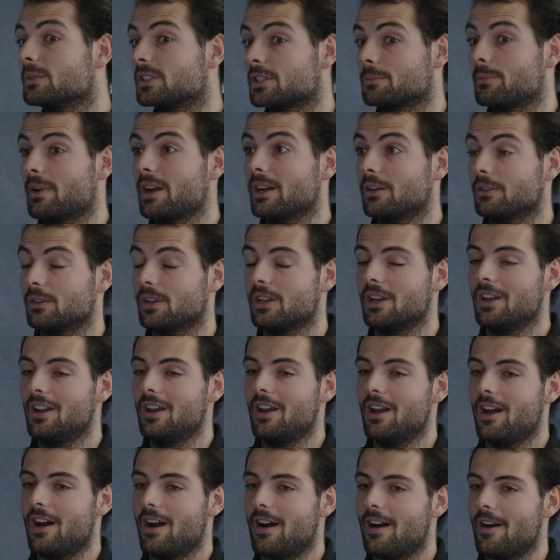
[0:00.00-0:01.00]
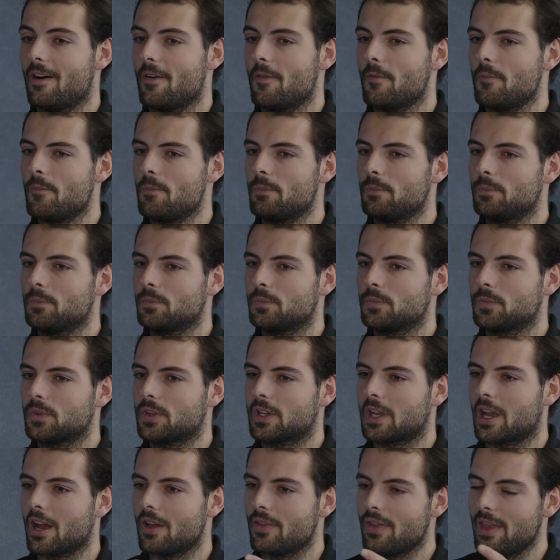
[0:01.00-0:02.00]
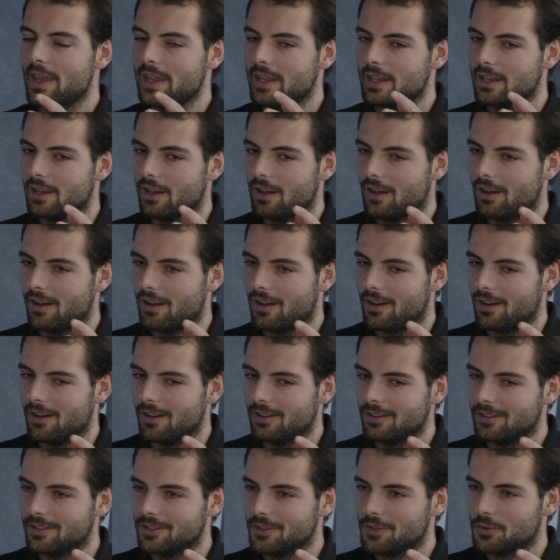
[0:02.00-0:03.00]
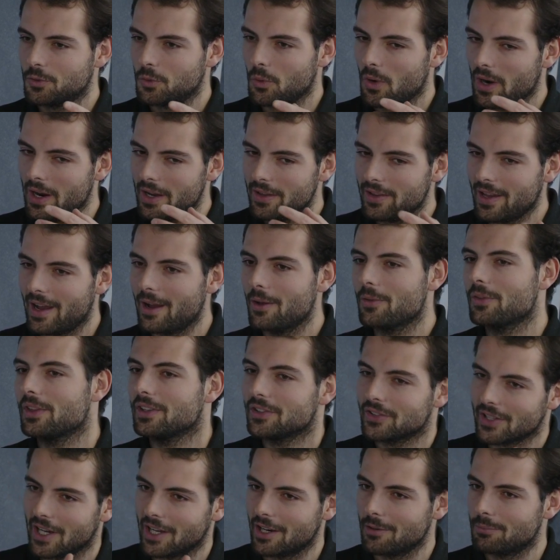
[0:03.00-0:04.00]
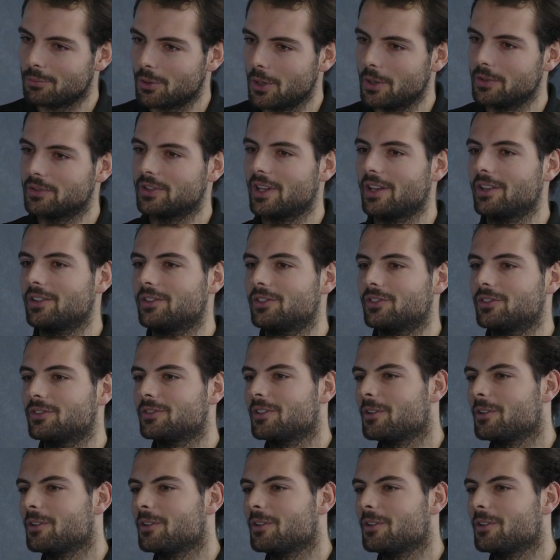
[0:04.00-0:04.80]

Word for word: much about. Um, can they uh, try out this kind of process